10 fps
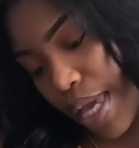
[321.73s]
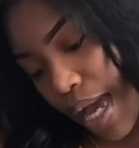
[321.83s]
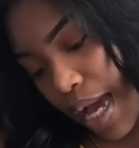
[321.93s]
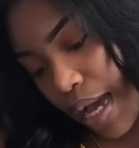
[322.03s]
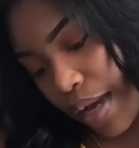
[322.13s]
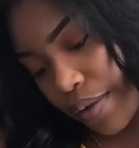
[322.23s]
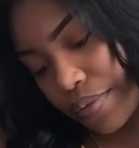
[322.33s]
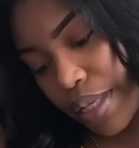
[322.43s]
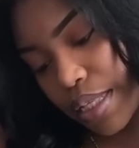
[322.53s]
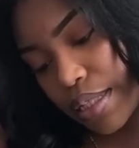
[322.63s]
we
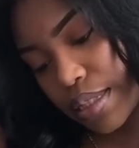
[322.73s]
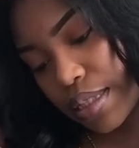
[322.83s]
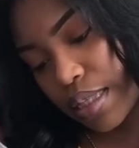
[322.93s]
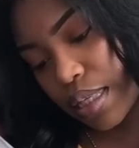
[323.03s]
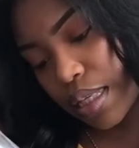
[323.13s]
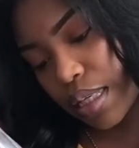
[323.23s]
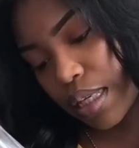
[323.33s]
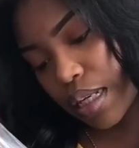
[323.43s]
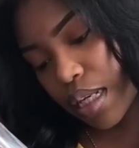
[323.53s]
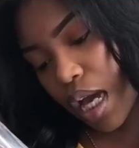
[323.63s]
have is
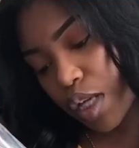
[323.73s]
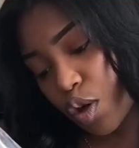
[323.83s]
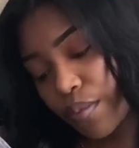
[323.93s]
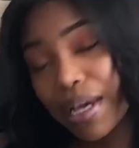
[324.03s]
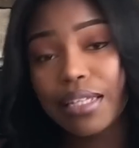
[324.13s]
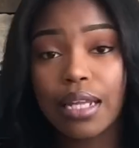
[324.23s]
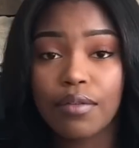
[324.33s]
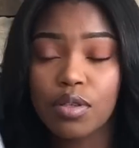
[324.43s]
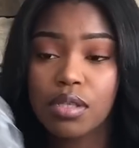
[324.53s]
the Not On My Level